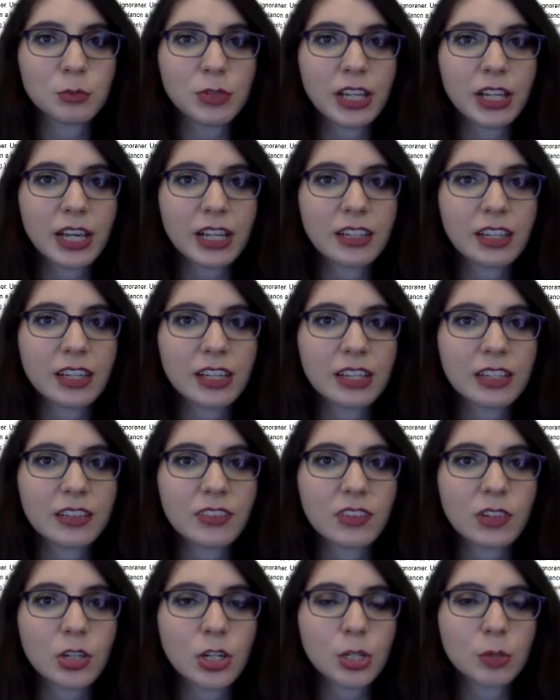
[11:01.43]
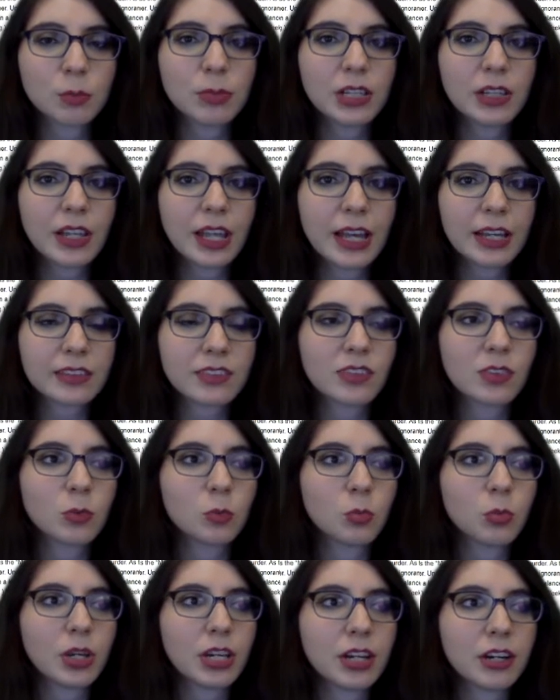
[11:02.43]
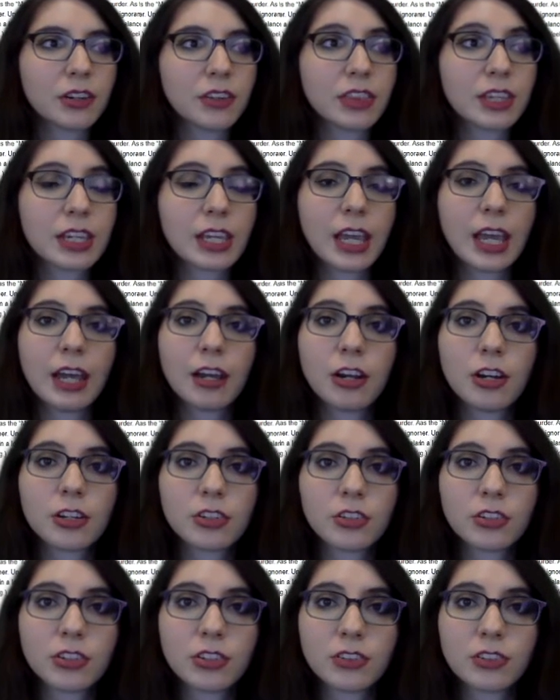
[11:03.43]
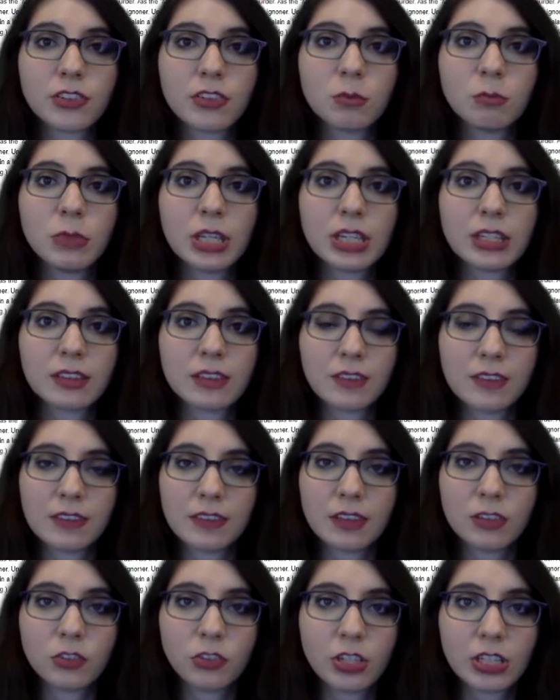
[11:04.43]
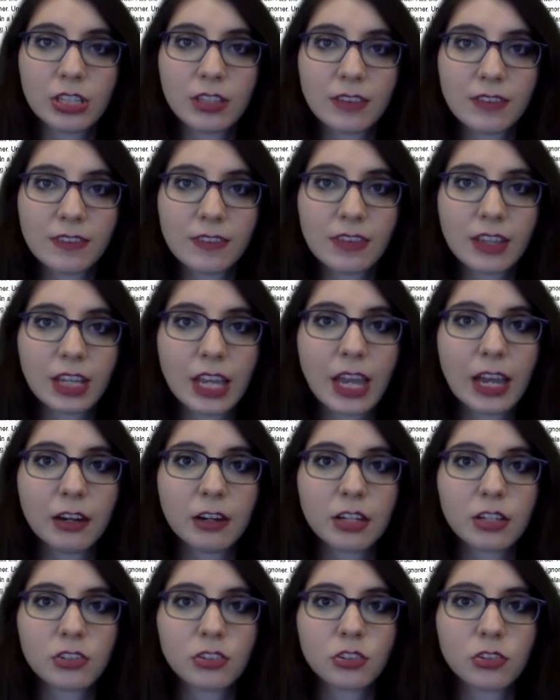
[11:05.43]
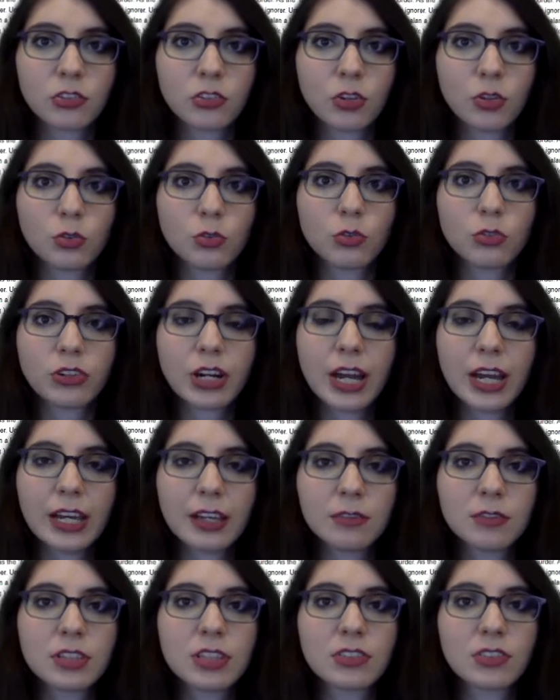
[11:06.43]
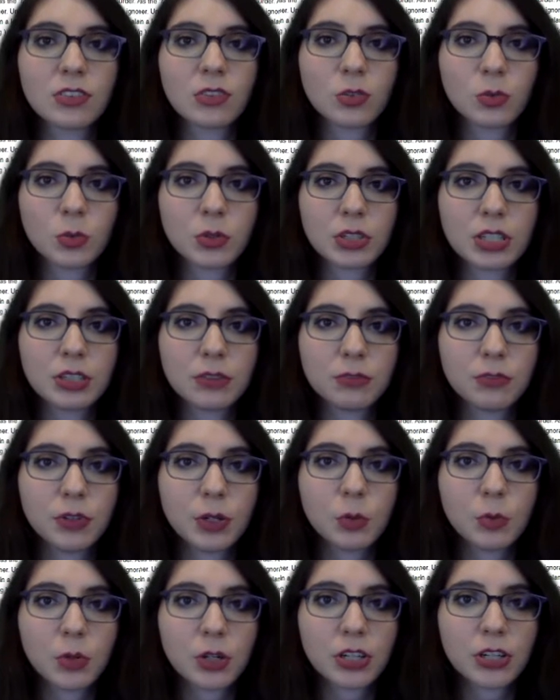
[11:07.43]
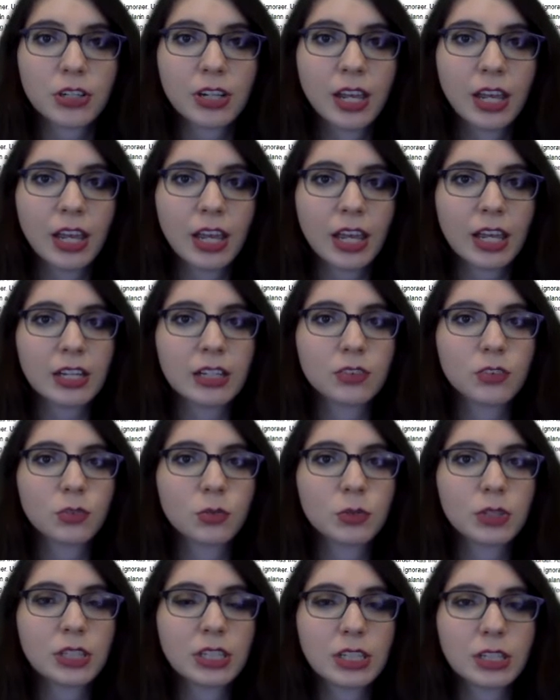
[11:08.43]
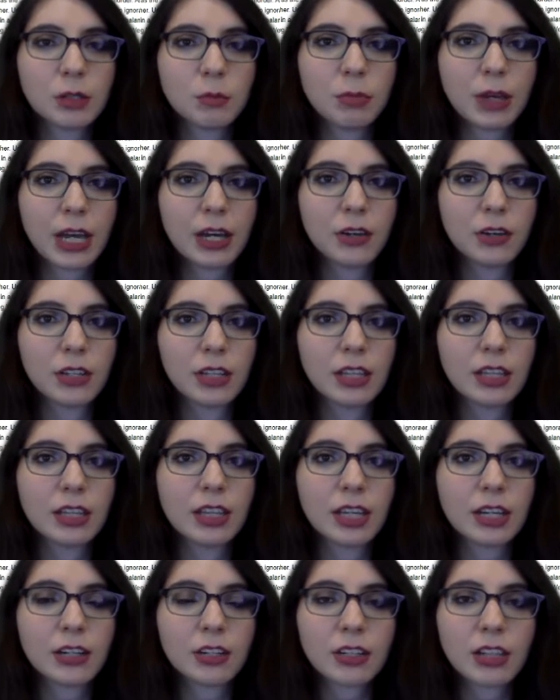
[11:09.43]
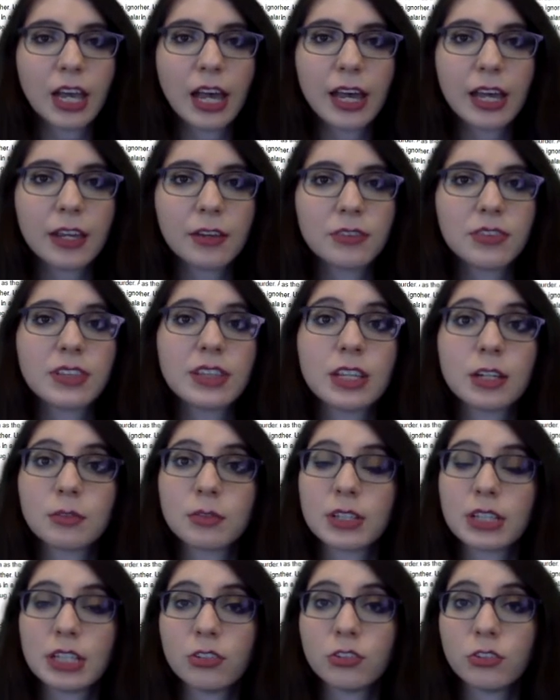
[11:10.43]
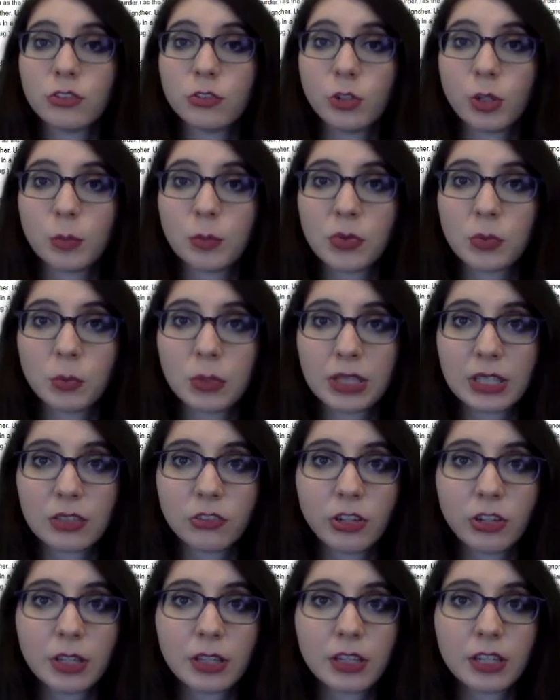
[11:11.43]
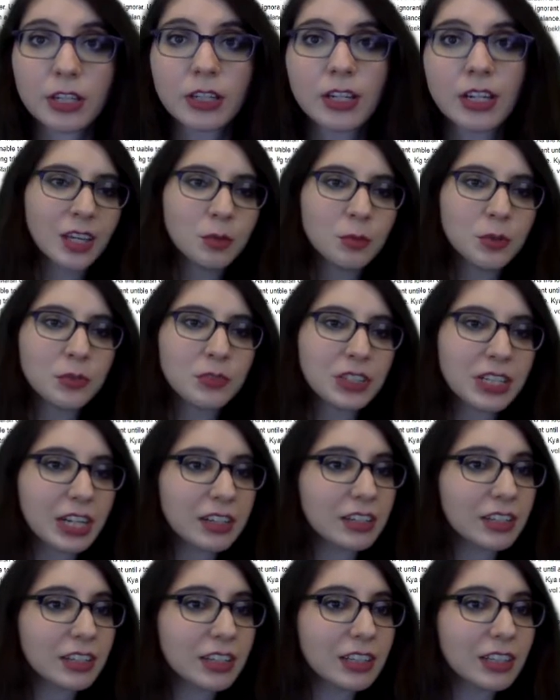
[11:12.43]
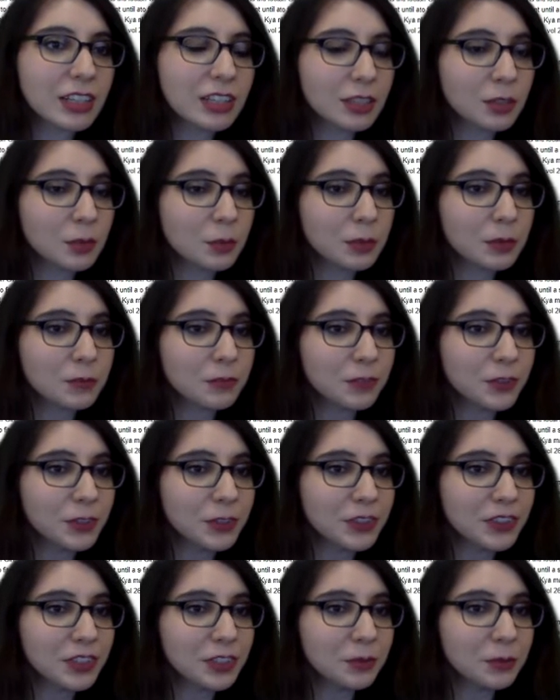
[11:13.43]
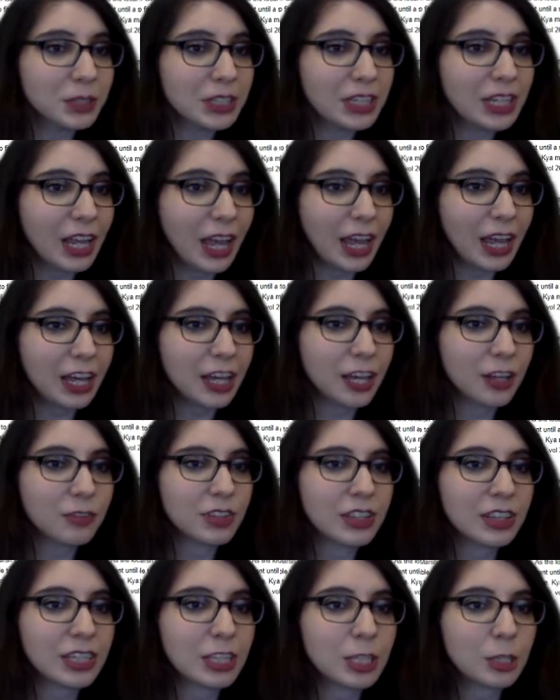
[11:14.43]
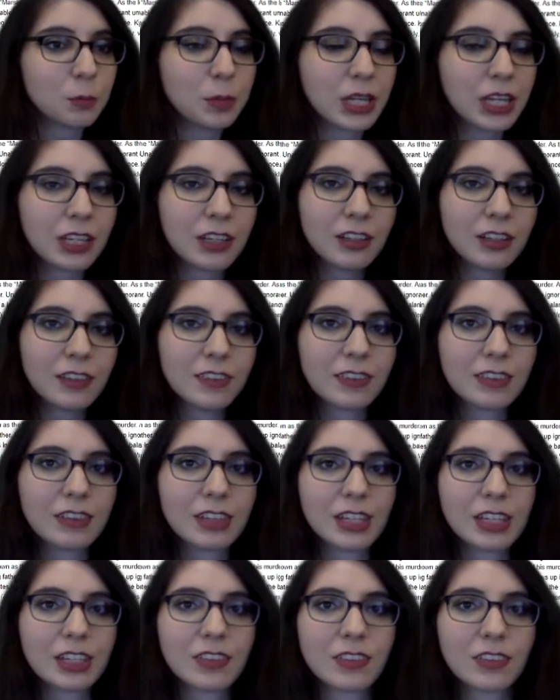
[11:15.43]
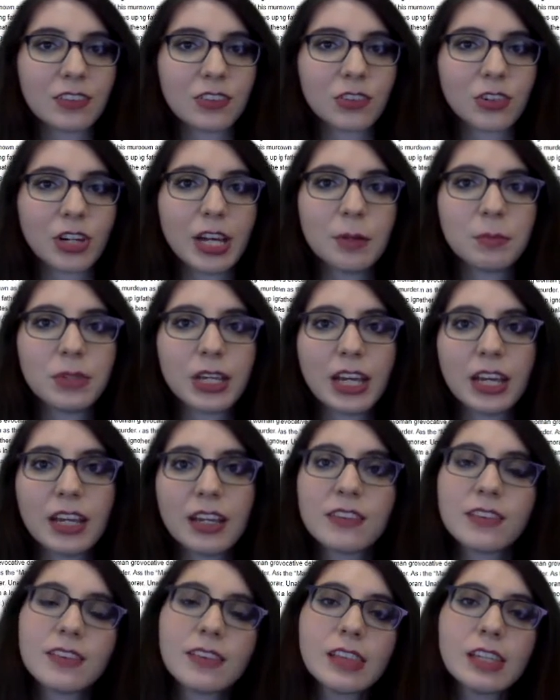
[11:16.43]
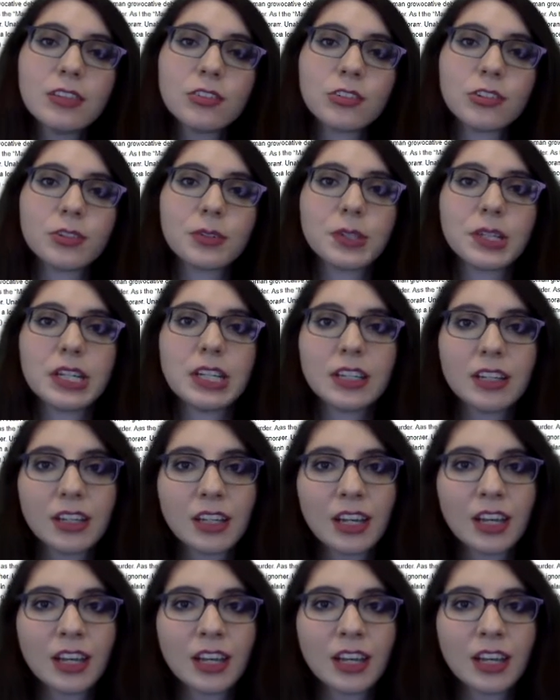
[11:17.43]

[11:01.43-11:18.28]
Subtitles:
plot lines are plots where the characters make decisions. The characters drive the story forward, and it's really about their lives and their relationships with each other. Moving down a little bit further, we have the pace is described as leisurely.